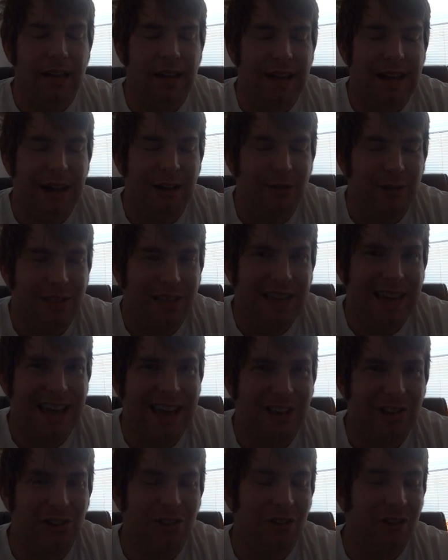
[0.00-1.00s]
I was
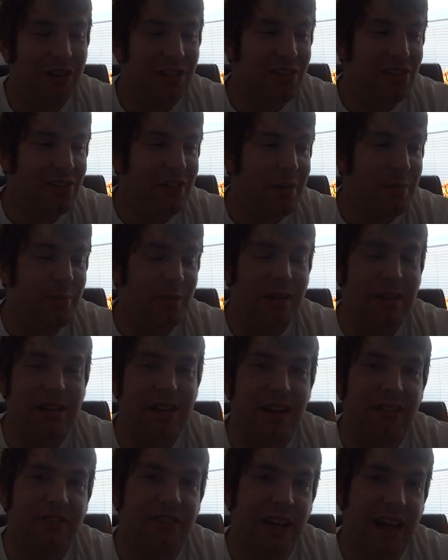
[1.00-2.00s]
actually stupid
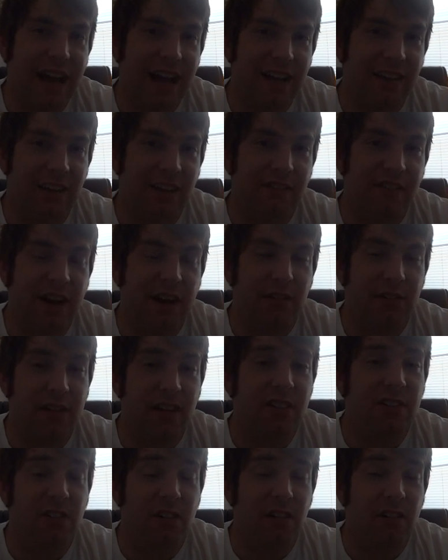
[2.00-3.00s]
enough to ask if I was
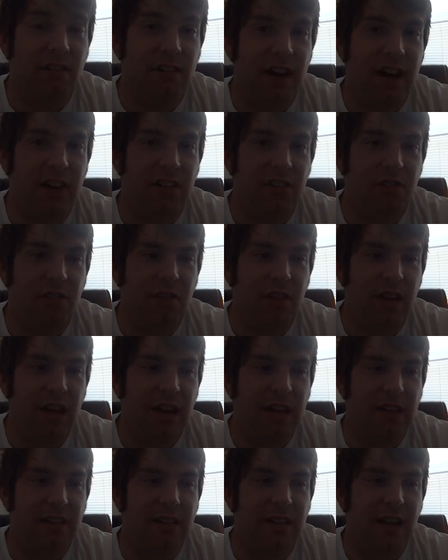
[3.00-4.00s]
under arrest,
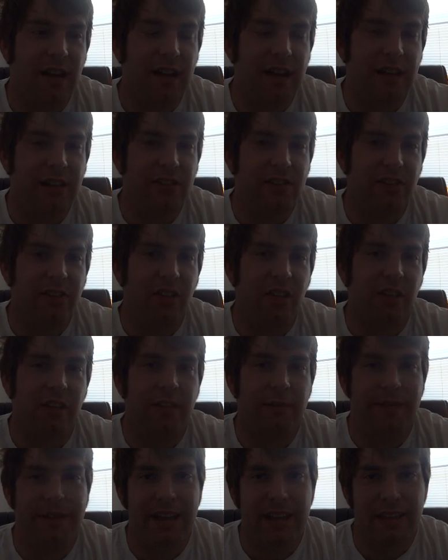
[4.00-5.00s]
and he just looked
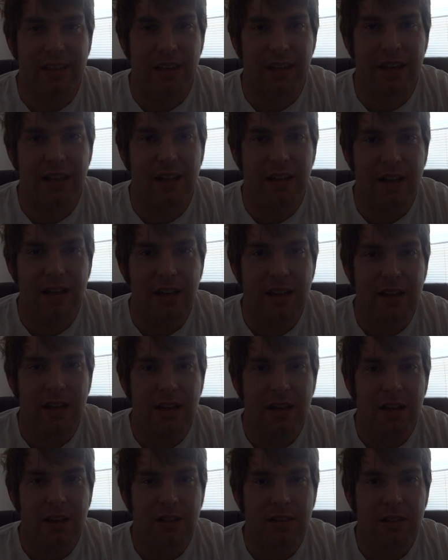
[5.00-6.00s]
at me and said,
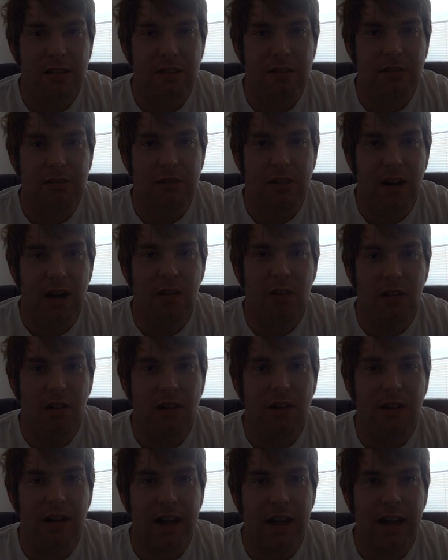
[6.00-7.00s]
"Do I
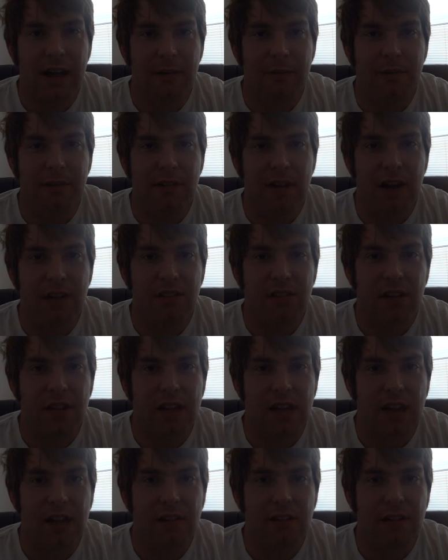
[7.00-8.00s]
look like I'm arresting you?"